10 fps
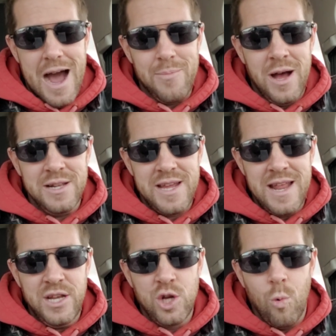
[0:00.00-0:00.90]
I'm not
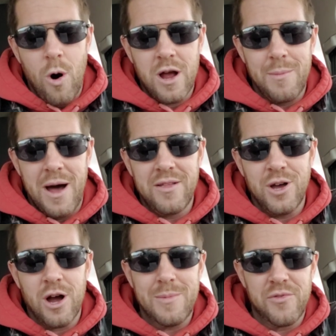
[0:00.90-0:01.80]
dating to talk
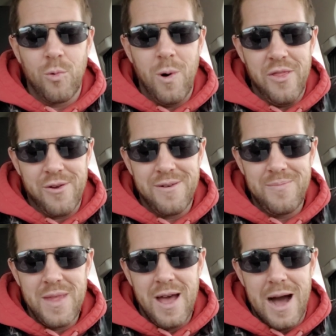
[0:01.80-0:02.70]
about the weather.
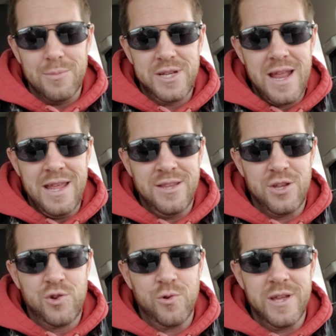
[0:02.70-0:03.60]
I'm dating
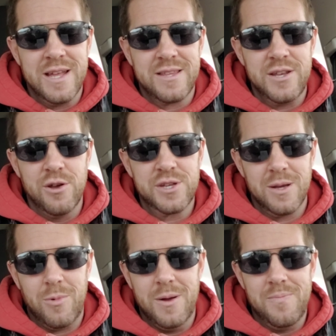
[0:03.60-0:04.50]
to truly get to know
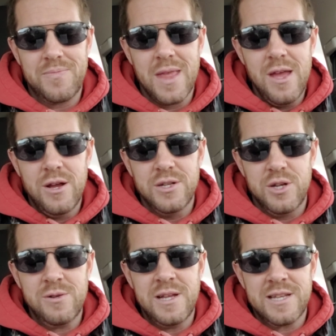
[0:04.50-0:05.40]
someone.
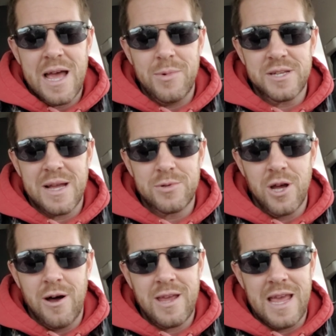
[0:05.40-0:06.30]
During the time I stopped
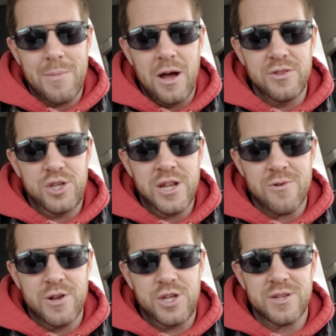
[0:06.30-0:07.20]
talking about
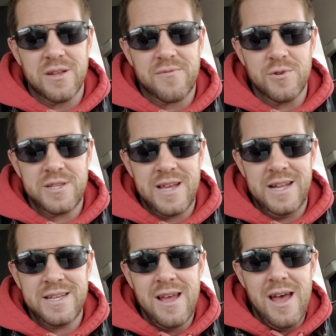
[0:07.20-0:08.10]
gender issues on first
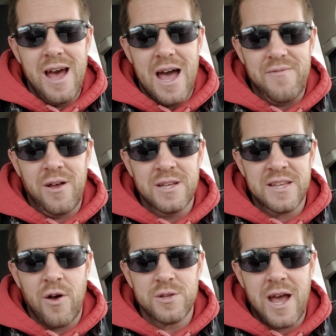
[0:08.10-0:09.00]
dates, I felt as
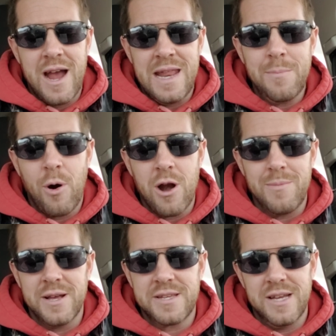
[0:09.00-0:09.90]
if I was hiding part
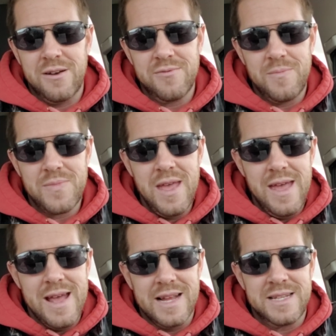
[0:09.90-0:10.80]
of myself.
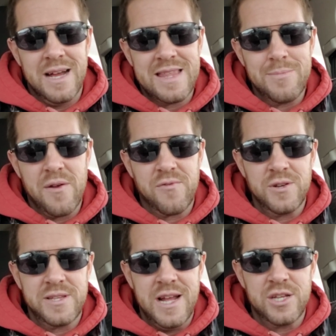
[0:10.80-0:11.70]
It's not that my
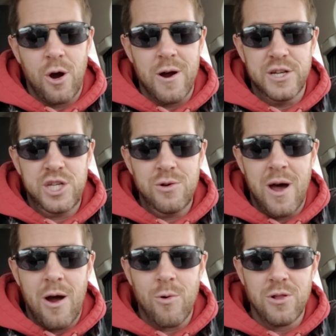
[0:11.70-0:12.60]
first dates are a
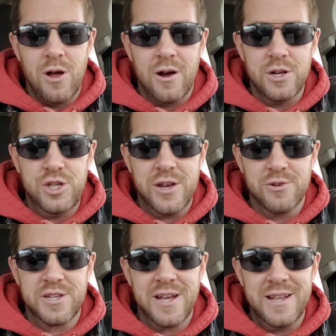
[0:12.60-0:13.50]
2-hour-long
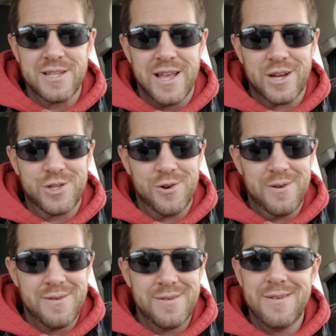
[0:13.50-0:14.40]
gender studies
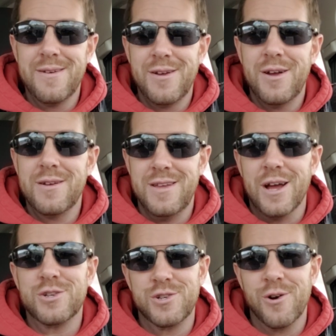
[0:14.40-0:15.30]
lecture.
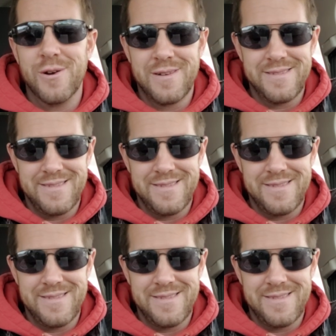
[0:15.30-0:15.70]
Yeah, sure.